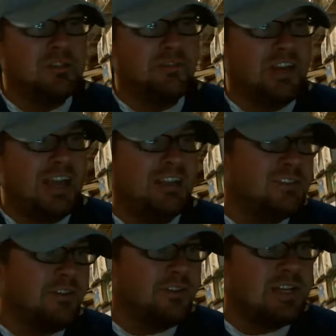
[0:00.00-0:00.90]
of an
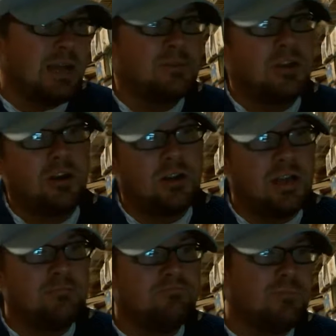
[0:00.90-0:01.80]
87 Topps card,
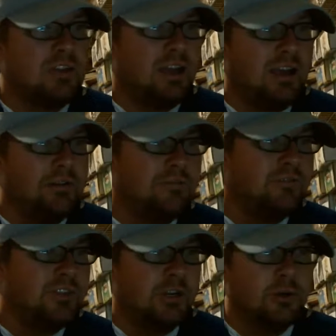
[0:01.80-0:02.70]
I can have
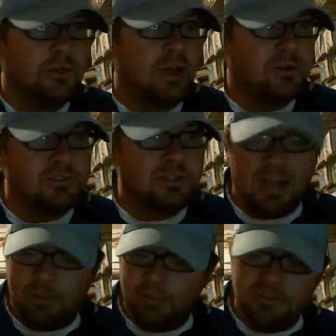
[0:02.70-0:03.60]
1,000
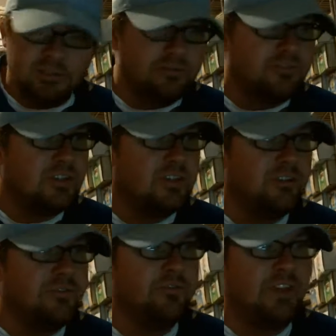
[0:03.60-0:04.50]
copies of
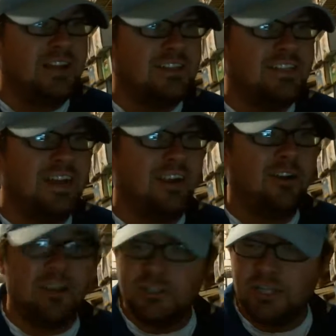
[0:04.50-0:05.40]
19
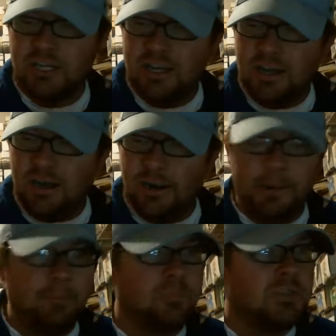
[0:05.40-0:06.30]
Heritage.
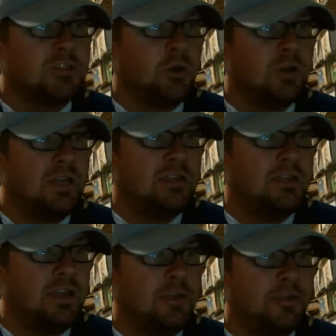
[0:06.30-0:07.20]
So
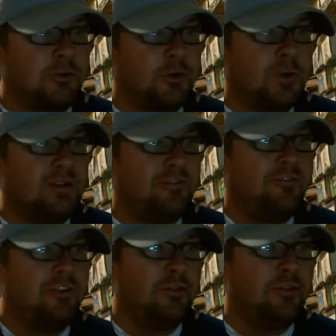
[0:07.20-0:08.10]
he threw in, to
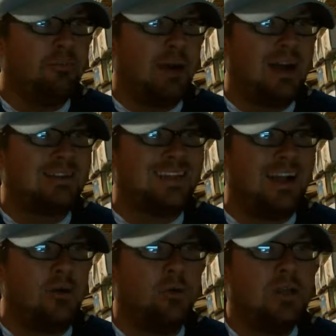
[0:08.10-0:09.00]
fill the box
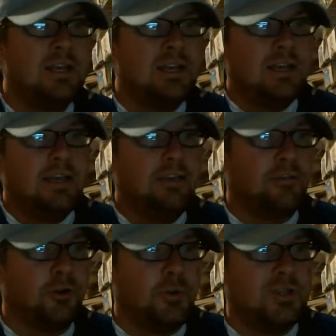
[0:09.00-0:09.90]
out, he
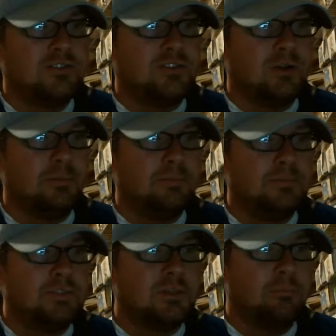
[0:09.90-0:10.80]
threw in some
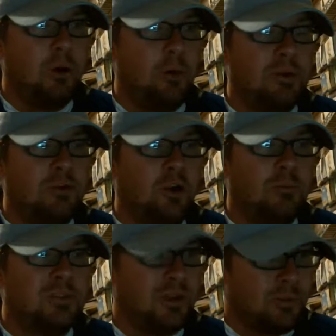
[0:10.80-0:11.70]
Bowman
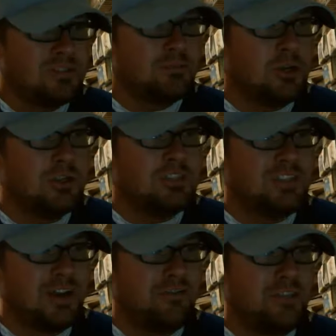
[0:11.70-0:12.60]
Chromes, and there was some good
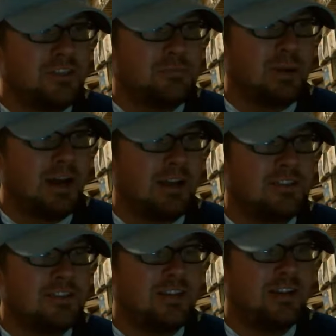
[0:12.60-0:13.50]
stuff in this
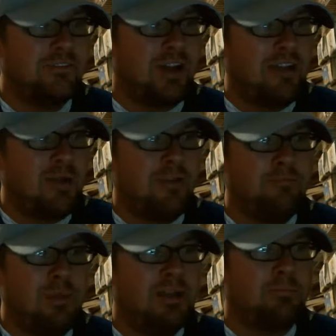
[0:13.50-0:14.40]
box.
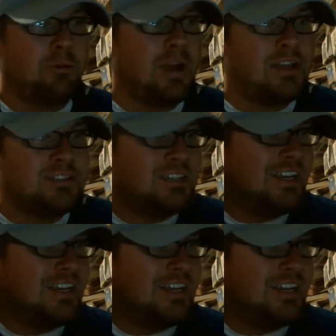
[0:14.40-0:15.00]
I've been impressed